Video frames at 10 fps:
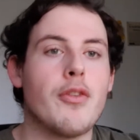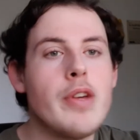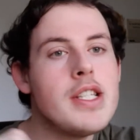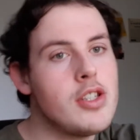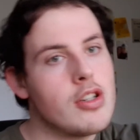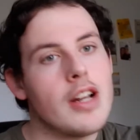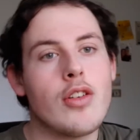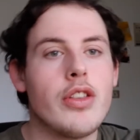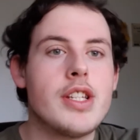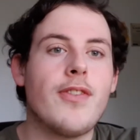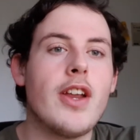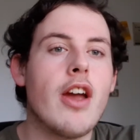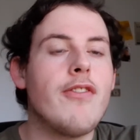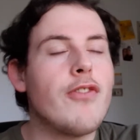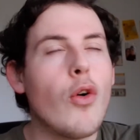the reason you click on this
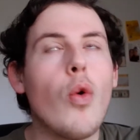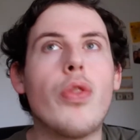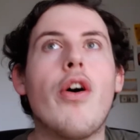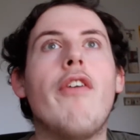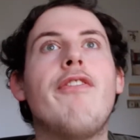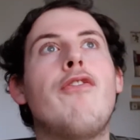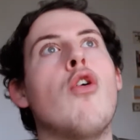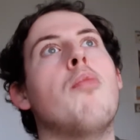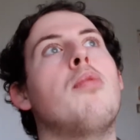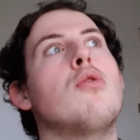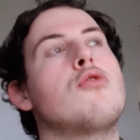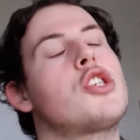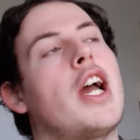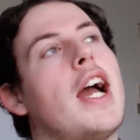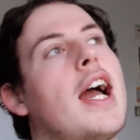video, for the football
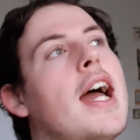chat.